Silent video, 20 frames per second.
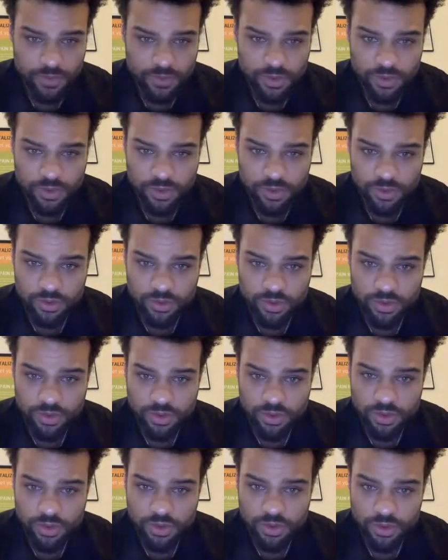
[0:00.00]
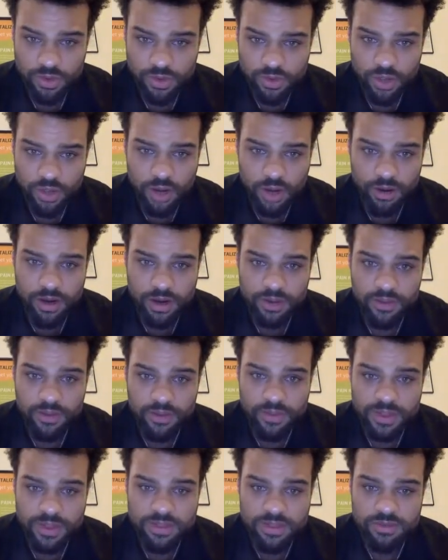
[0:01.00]
Cool. All right,
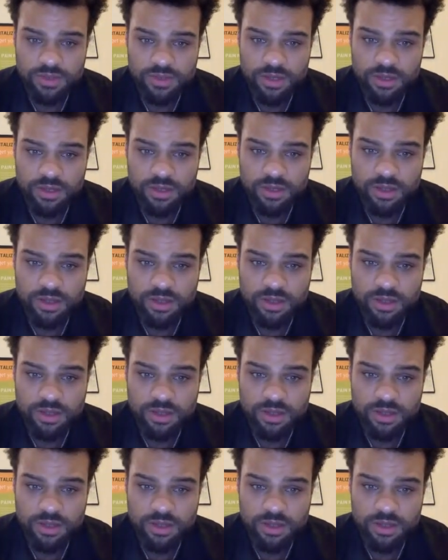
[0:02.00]
that's all done.